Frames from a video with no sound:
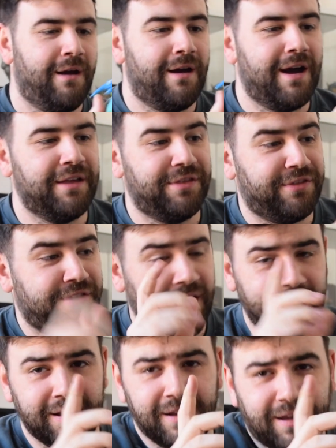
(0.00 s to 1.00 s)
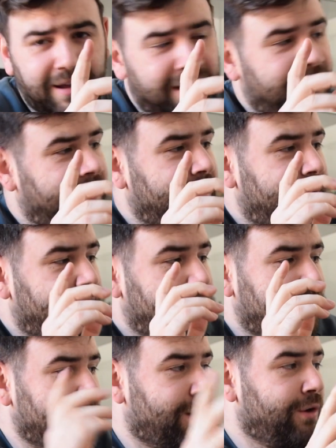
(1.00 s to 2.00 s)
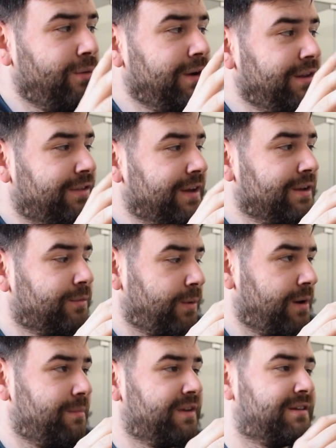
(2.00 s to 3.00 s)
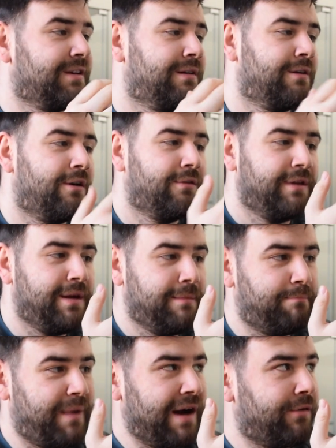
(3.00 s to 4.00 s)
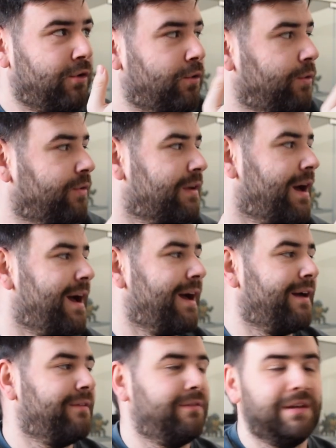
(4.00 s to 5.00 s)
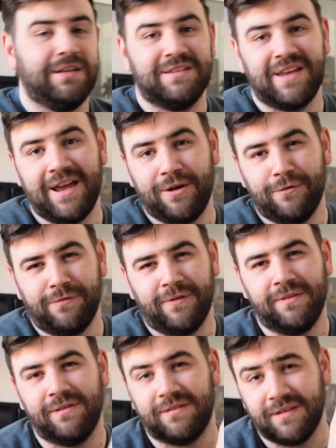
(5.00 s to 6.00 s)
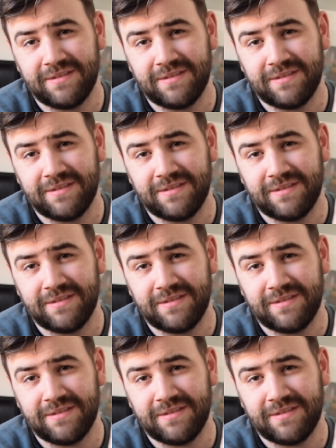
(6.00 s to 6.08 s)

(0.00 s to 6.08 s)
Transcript: I think the only things we are missing are the barrels and the tail fins.